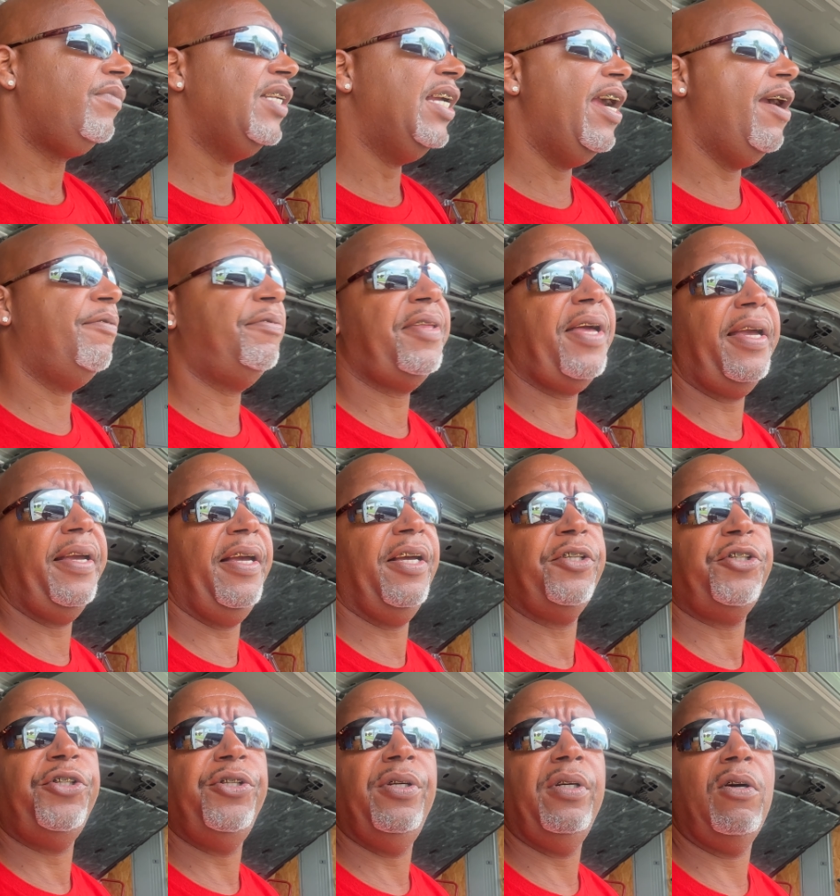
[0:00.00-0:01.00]
everything else
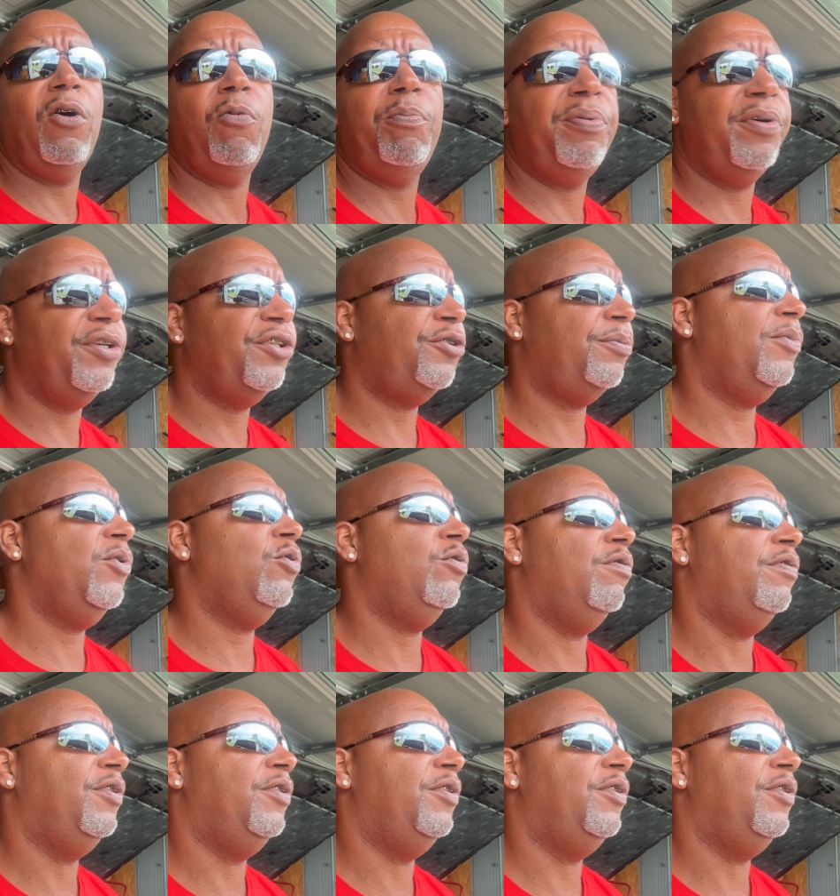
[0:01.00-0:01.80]
should go pretty smooth.